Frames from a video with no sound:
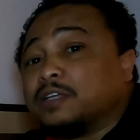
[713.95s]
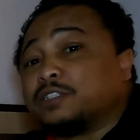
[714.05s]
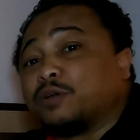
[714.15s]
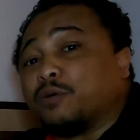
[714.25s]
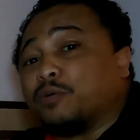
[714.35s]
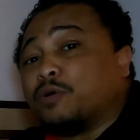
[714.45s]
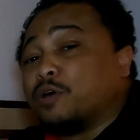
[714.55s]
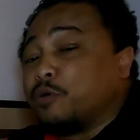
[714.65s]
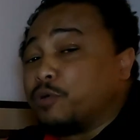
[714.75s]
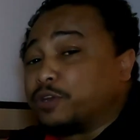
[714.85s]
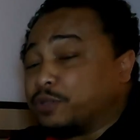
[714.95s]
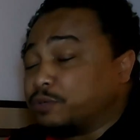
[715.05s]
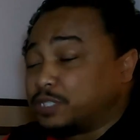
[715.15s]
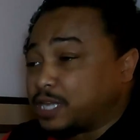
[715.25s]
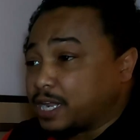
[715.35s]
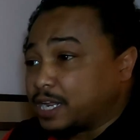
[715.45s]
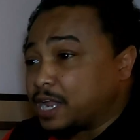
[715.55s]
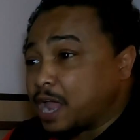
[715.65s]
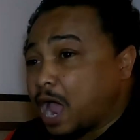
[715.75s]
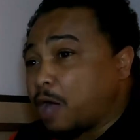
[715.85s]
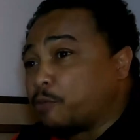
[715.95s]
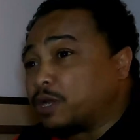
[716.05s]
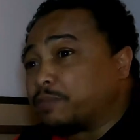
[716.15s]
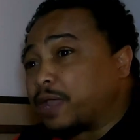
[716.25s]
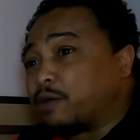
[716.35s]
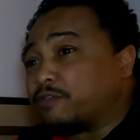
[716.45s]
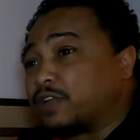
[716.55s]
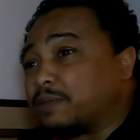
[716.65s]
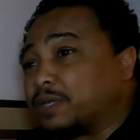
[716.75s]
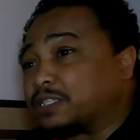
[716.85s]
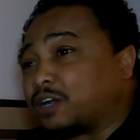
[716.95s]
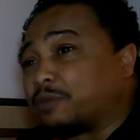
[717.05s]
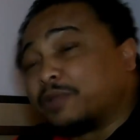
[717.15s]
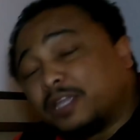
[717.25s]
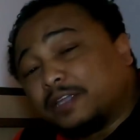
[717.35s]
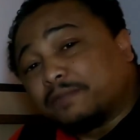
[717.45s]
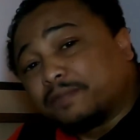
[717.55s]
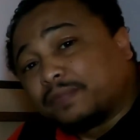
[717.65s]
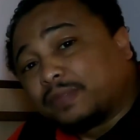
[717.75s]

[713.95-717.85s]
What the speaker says: So when you say I wouldn't pay over MSRP,